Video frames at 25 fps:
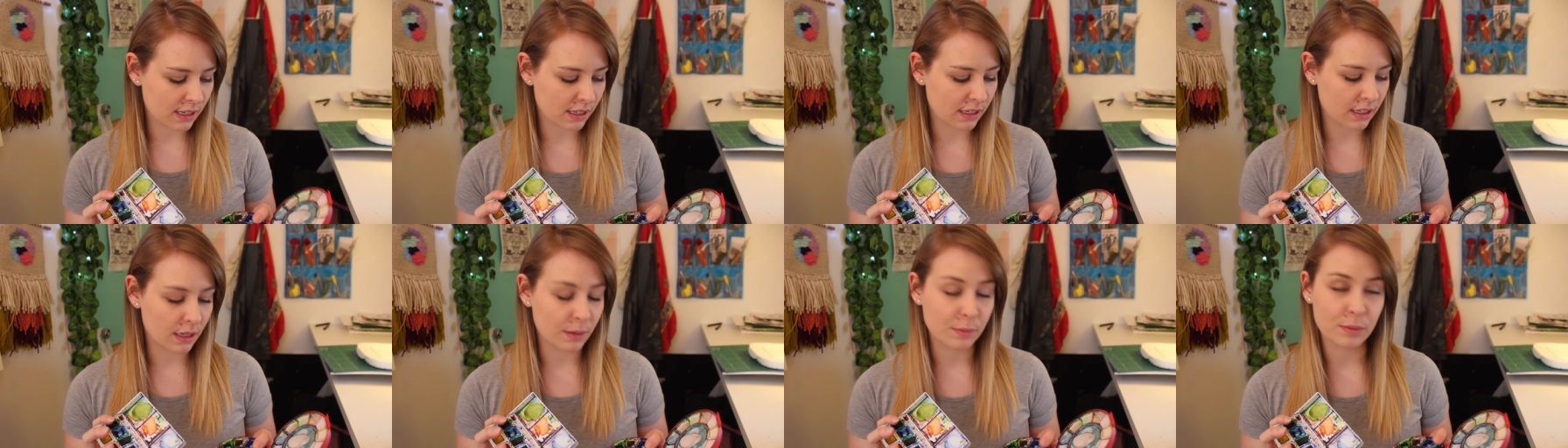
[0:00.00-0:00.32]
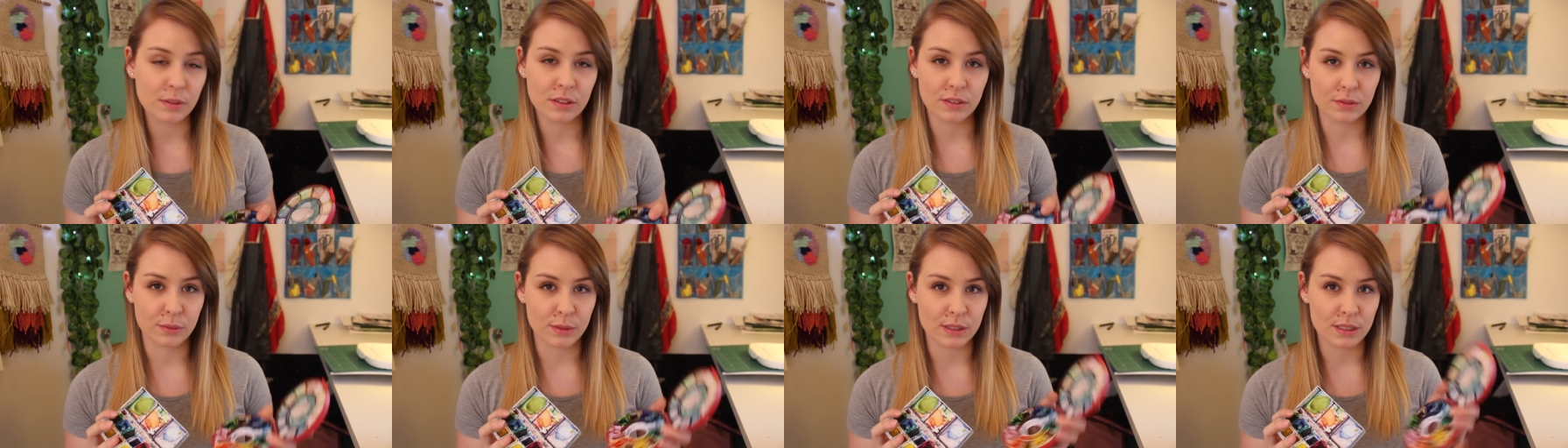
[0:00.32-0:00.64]
a
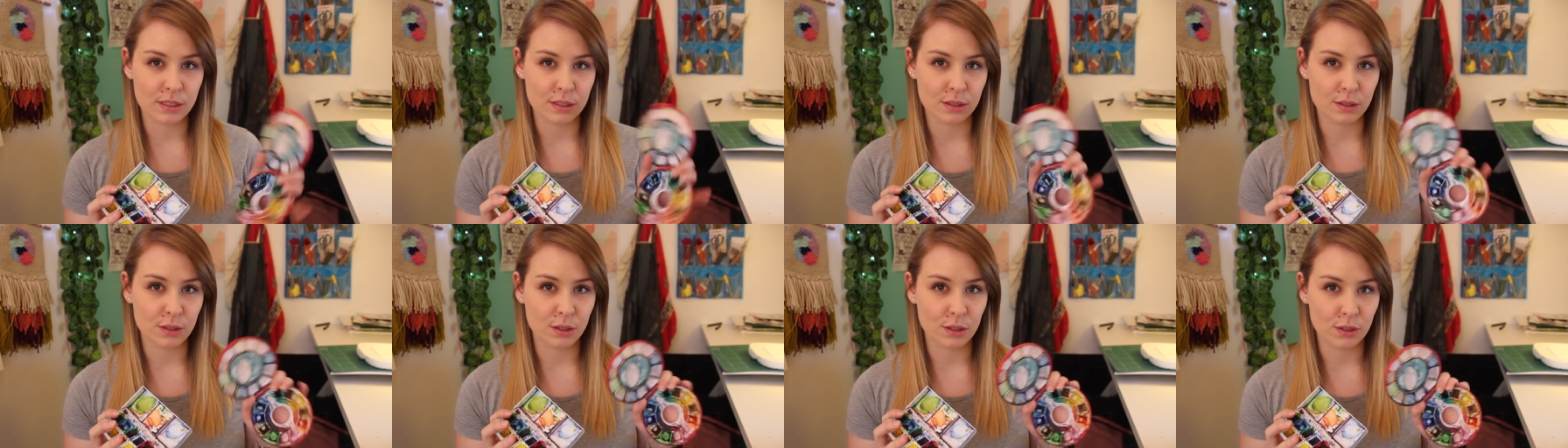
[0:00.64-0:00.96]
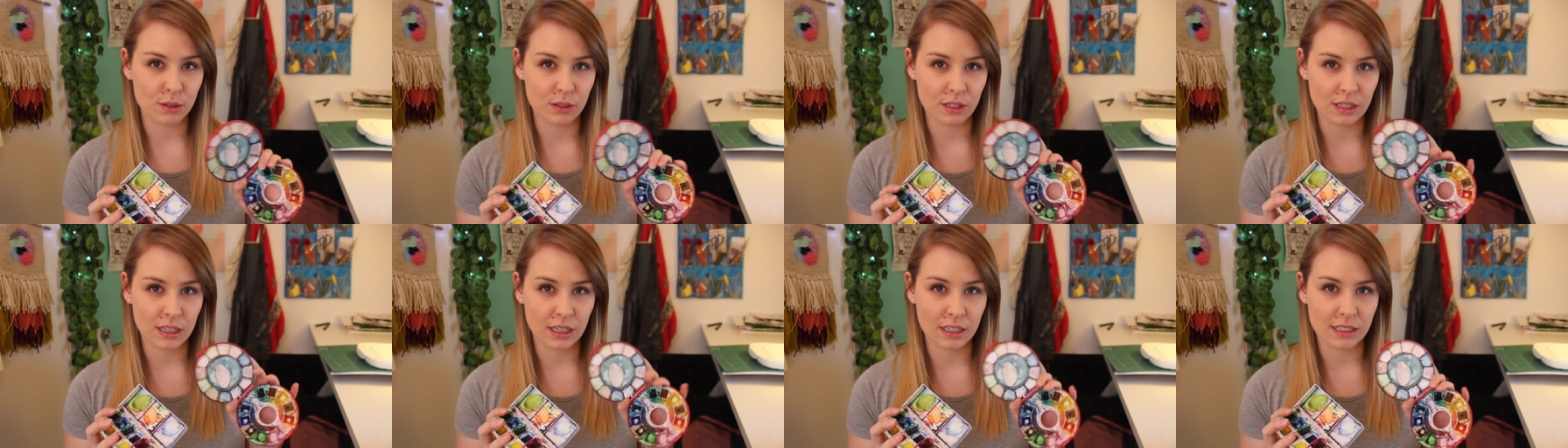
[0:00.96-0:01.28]
couple of
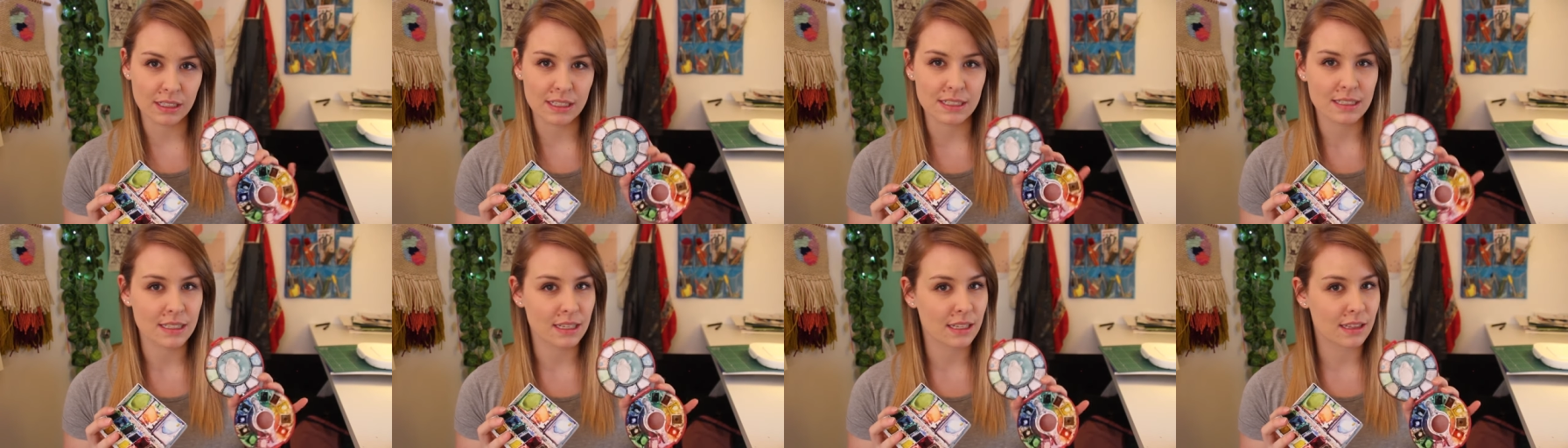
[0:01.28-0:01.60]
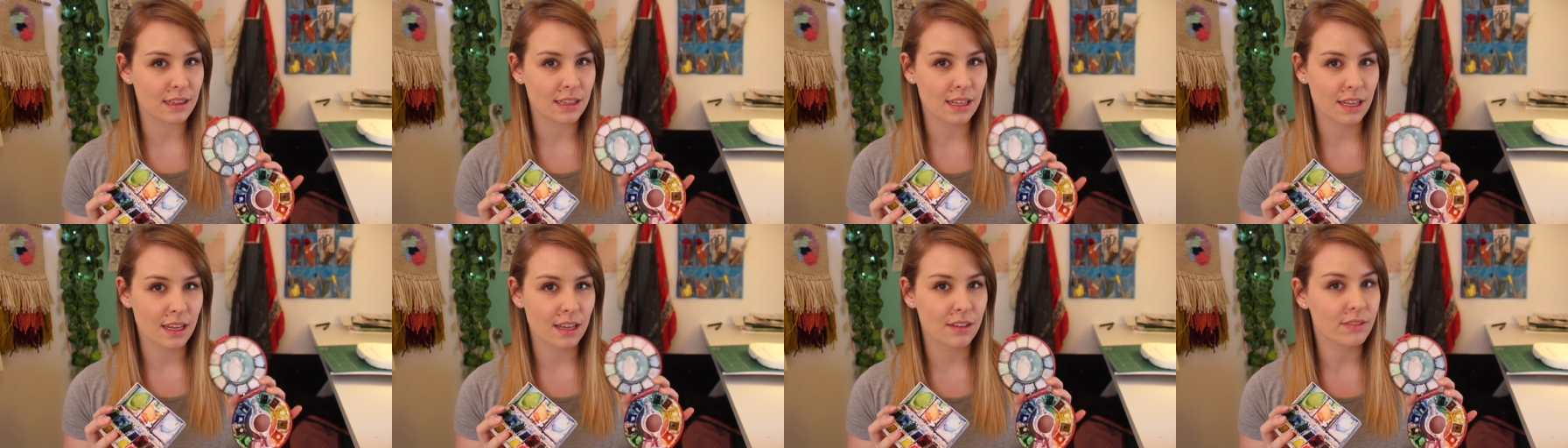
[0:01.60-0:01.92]
Winsor-Newton colours
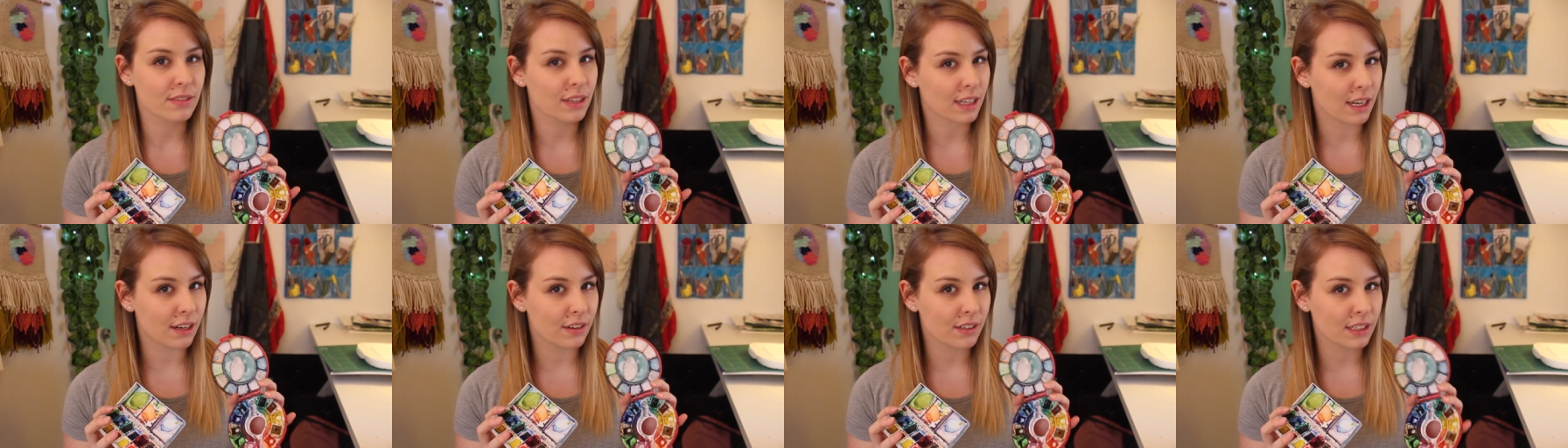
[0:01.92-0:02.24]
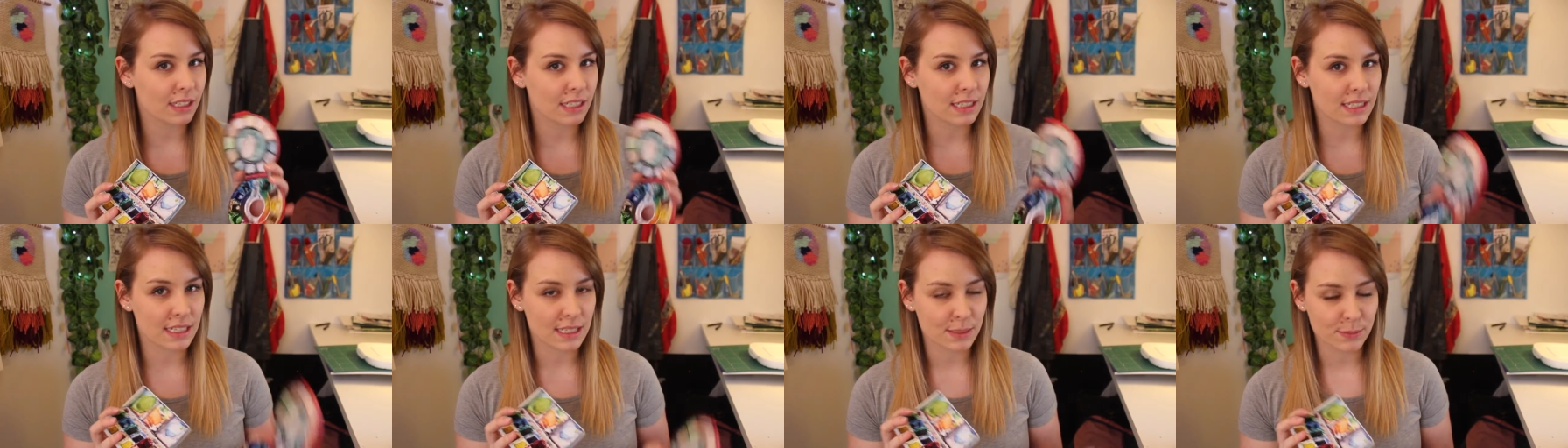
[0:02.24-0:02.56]
in there if I get
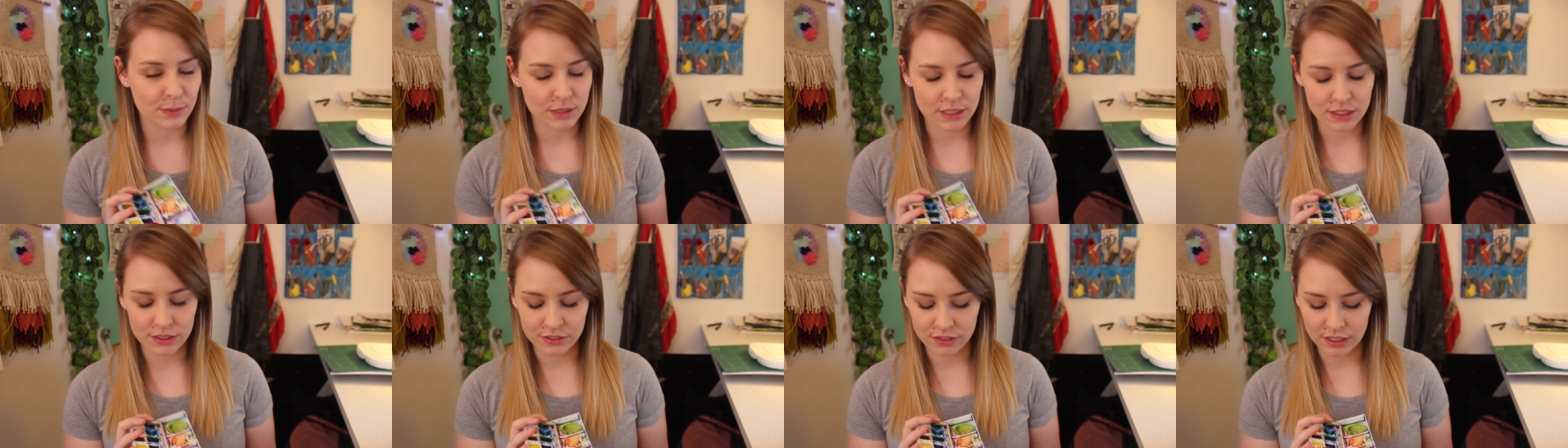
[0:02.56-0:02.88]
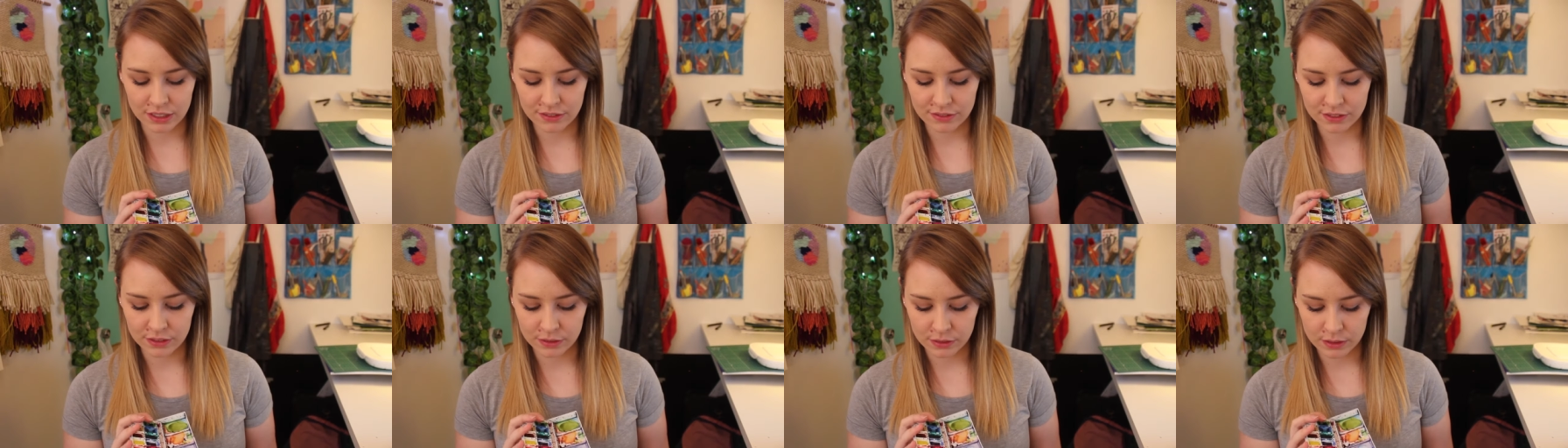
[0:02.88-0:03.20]
really desperate to
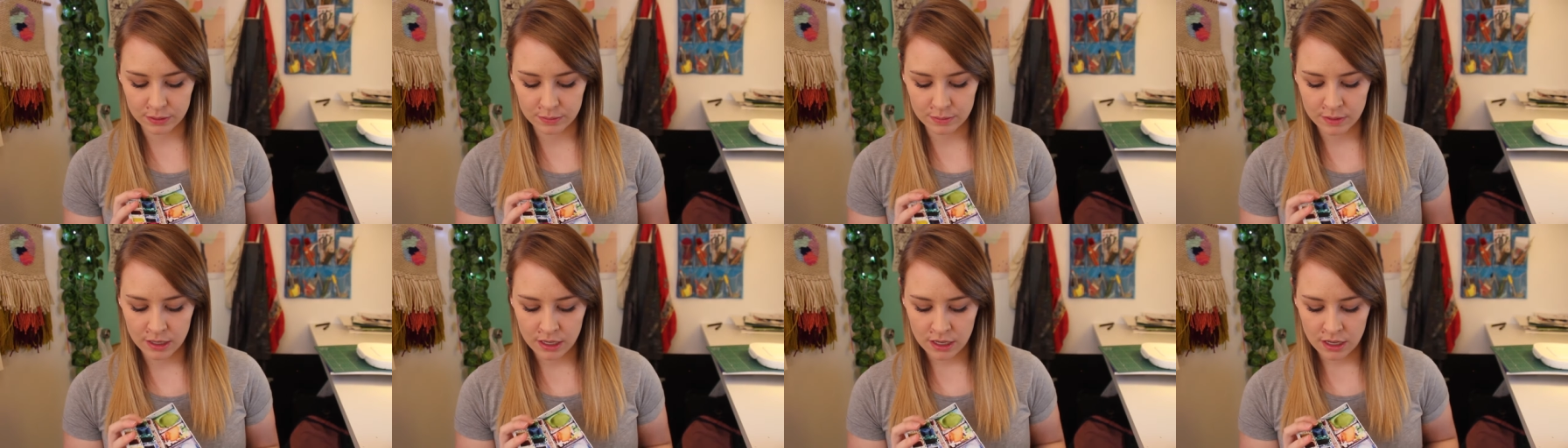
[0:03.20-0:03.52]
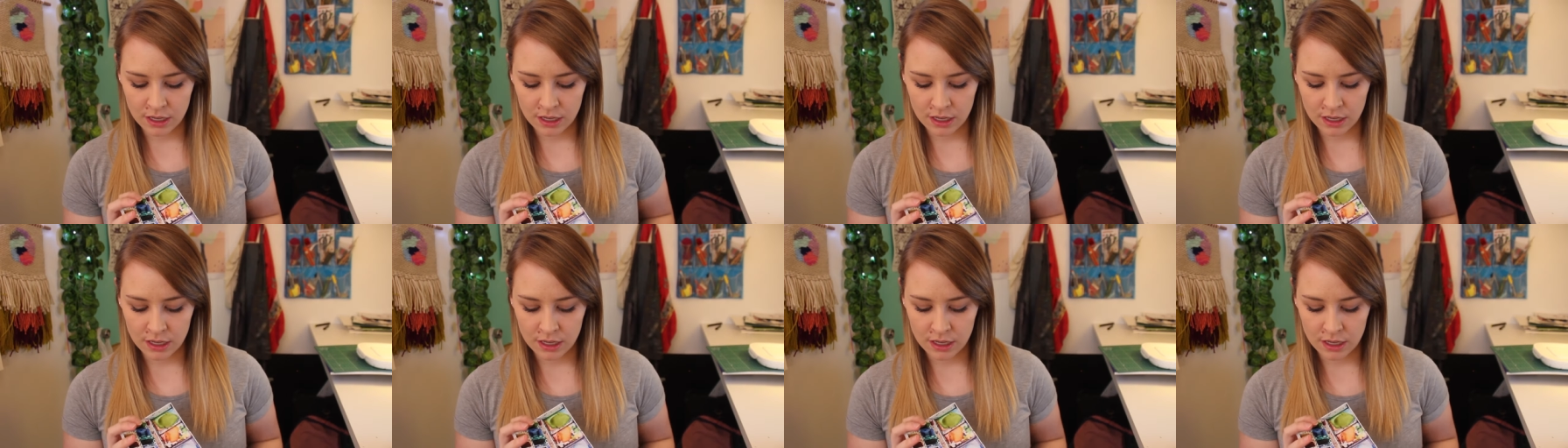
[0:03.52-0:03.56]
refill them.